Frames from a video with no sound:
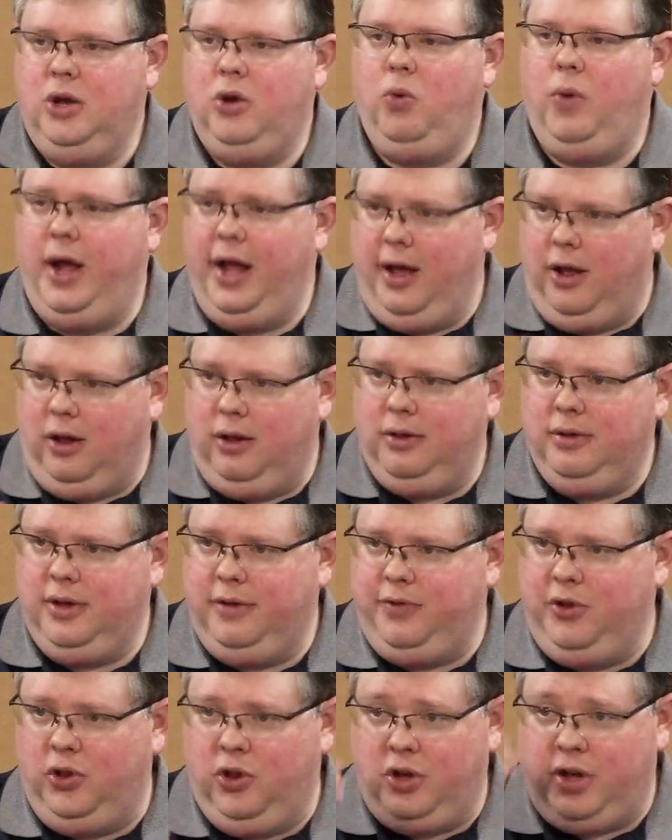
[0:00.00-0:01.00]
Well,
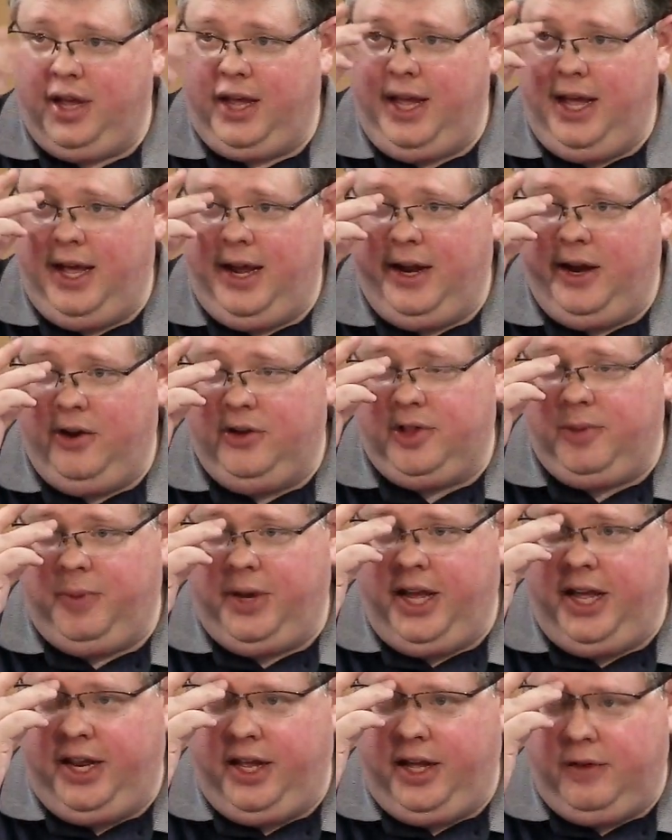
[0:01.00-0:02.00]
if you look again here at the
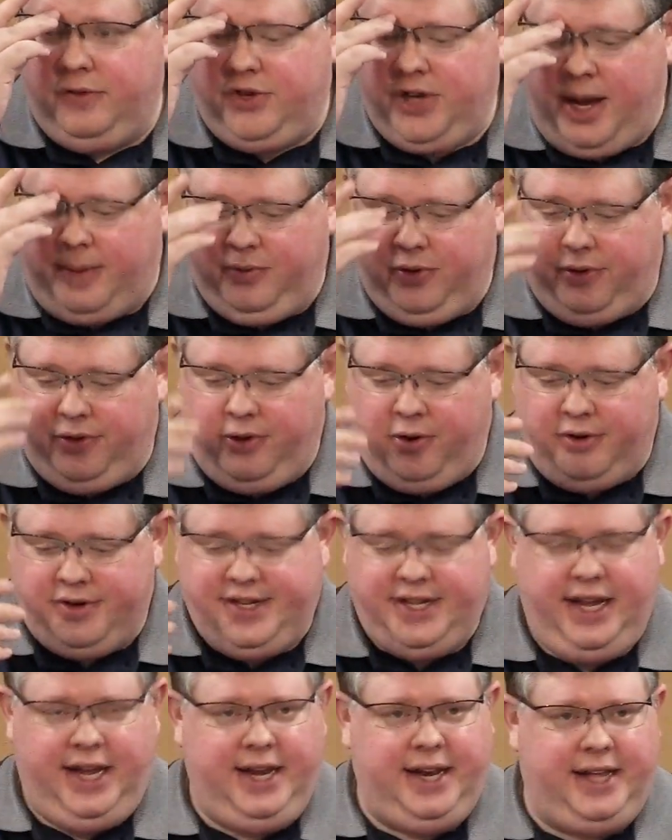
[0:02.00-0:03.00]
beginning of chapter
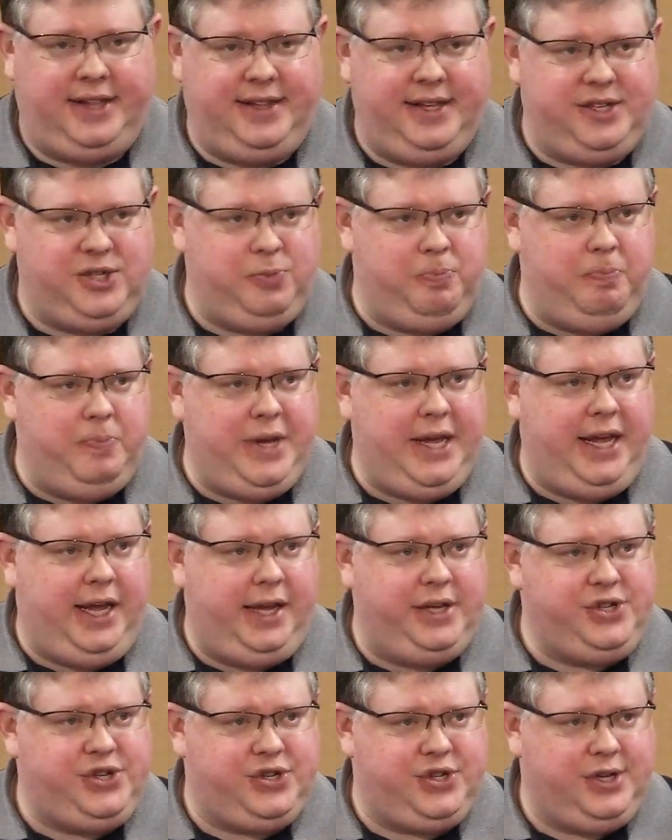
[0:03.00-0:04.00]
13 at this
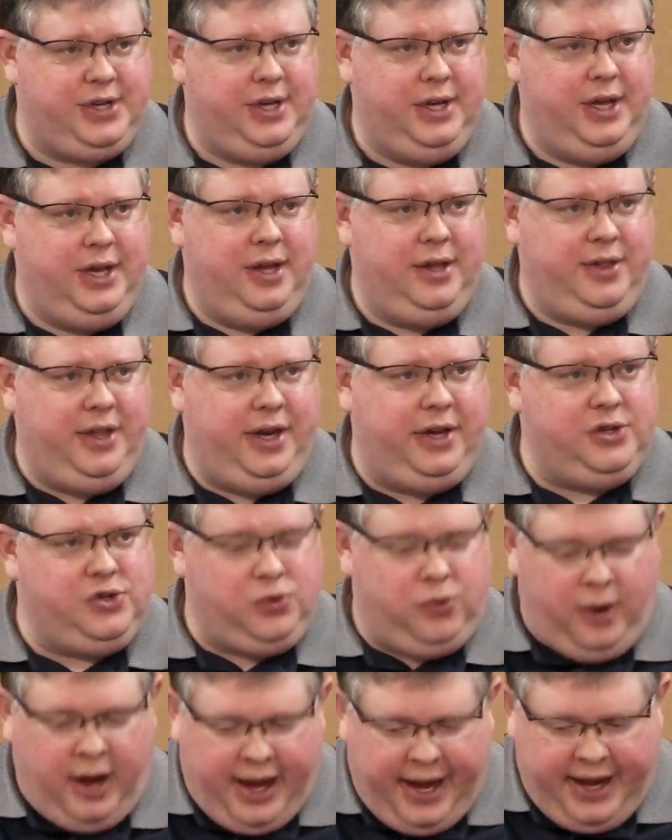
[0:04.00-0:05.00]
beast that is
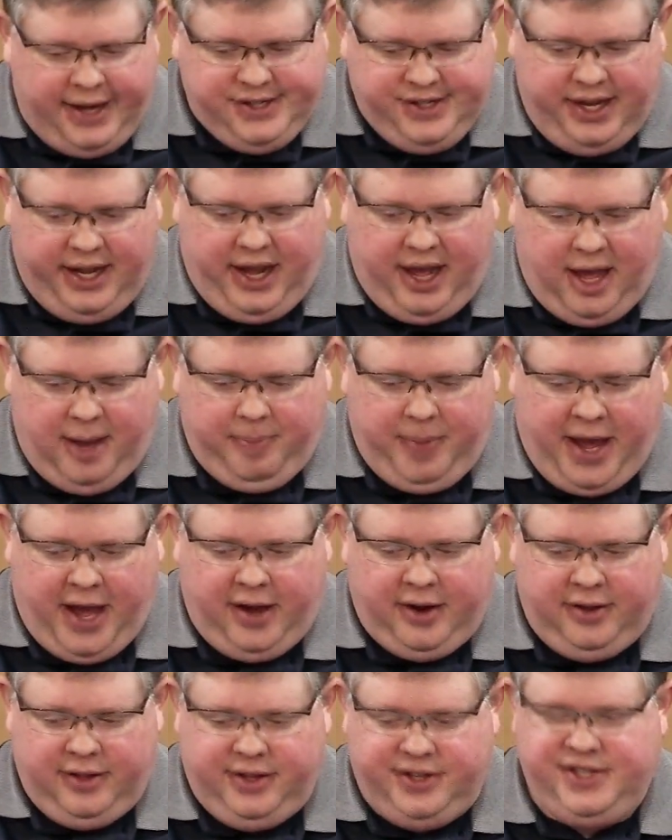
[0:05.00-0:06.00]
rising up
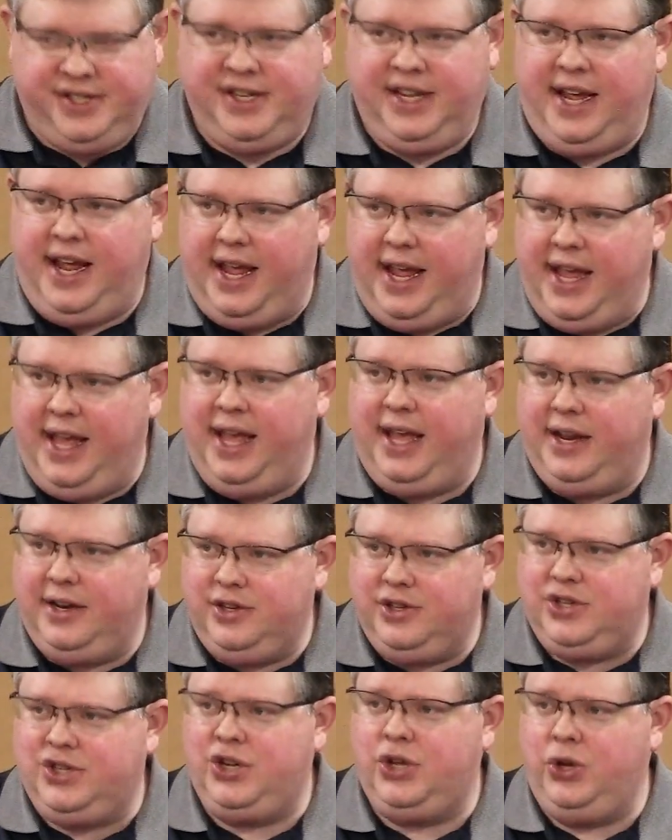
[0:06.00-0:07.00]
out of the sea,
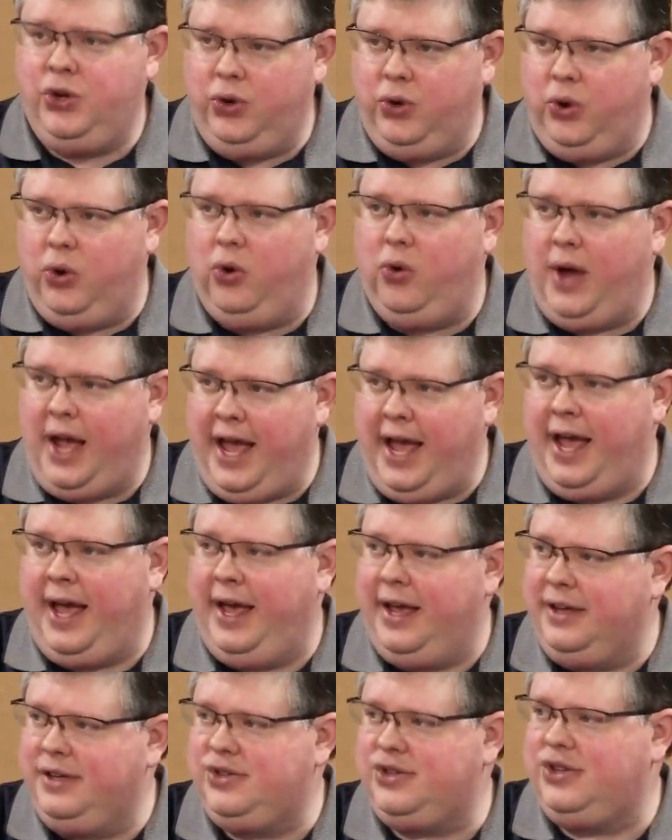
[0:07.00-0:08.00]
it too
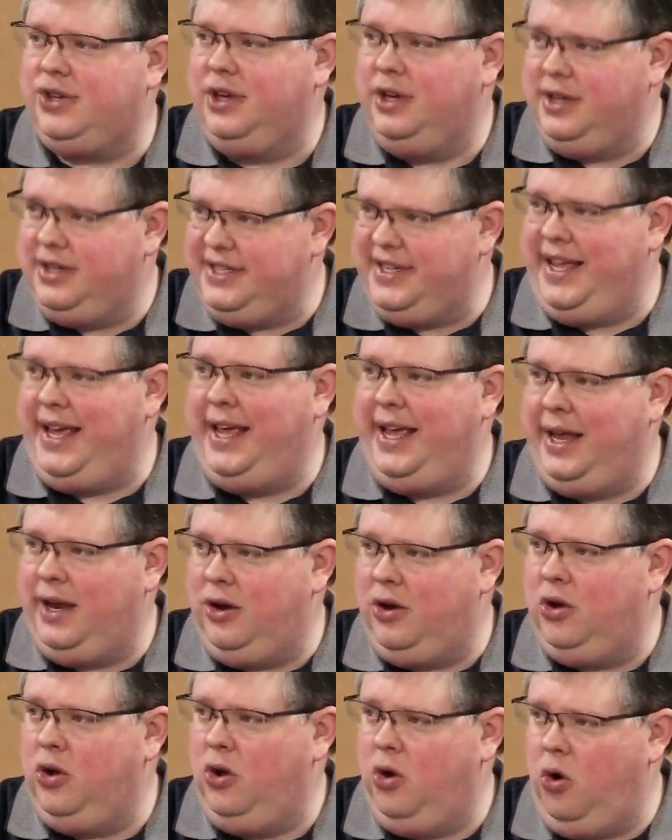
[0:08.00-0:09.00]
has
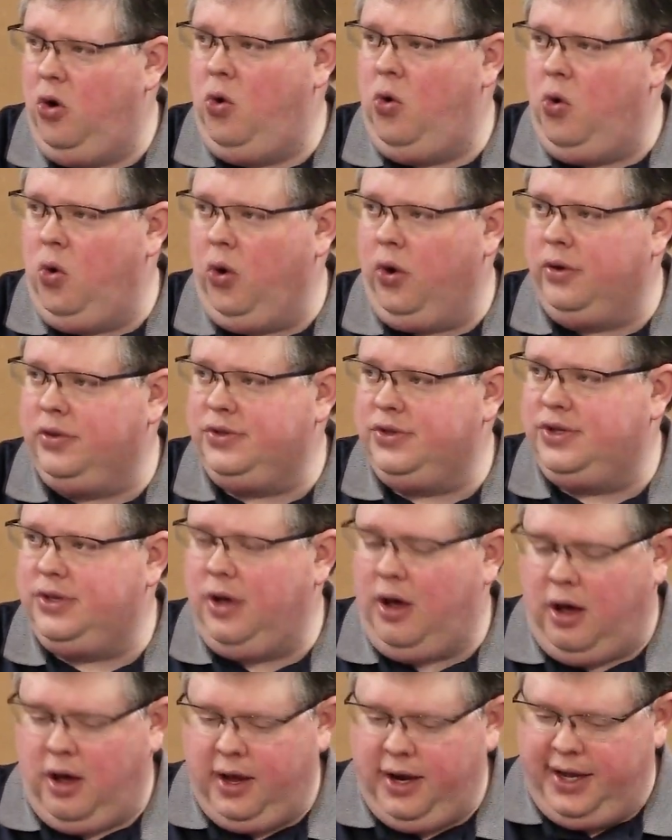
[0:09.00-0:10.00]
10 horns
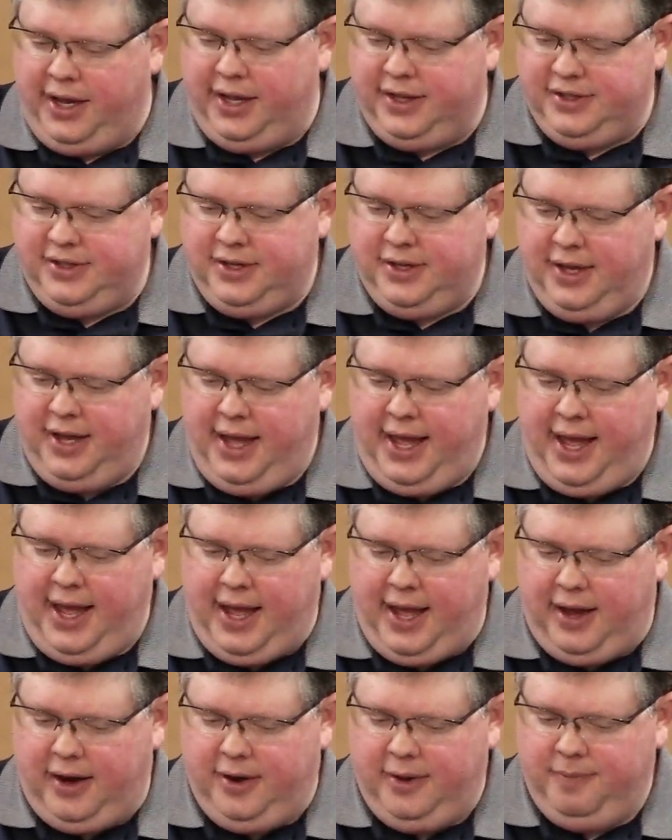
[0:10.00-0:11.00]
on its
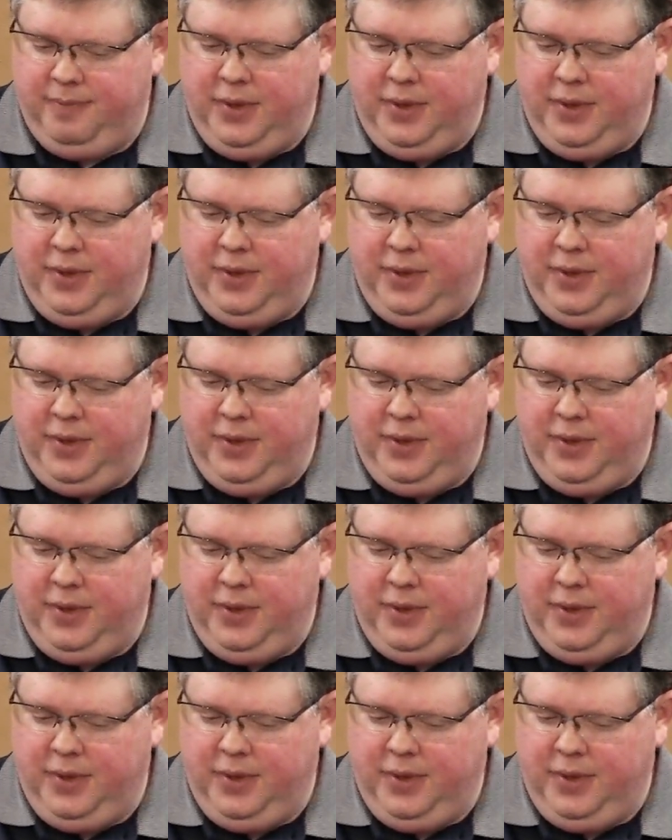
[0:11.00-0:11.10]
head,